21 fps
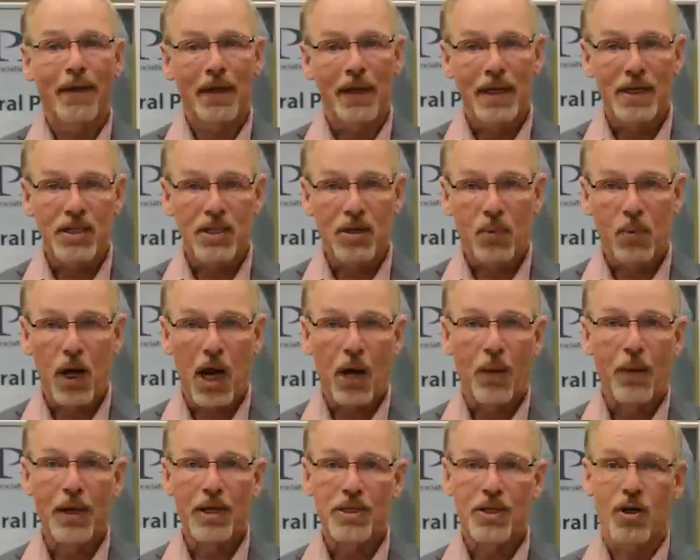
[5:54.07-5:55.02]
is the
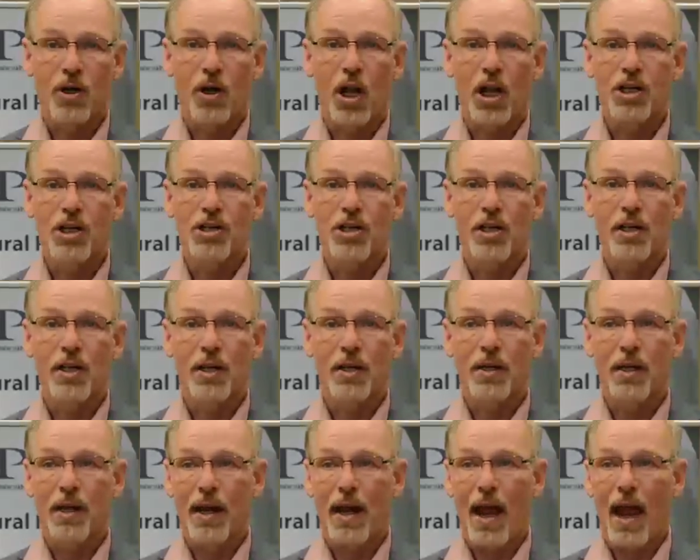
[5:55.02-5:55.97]
railways are largely
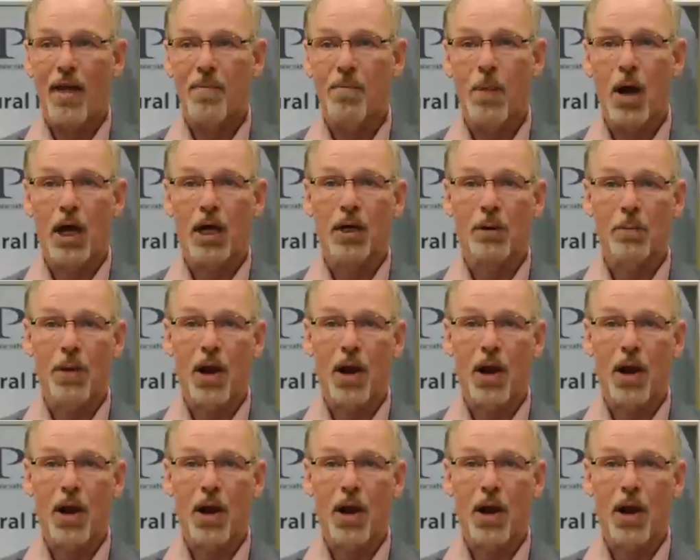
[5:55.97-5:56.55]
have market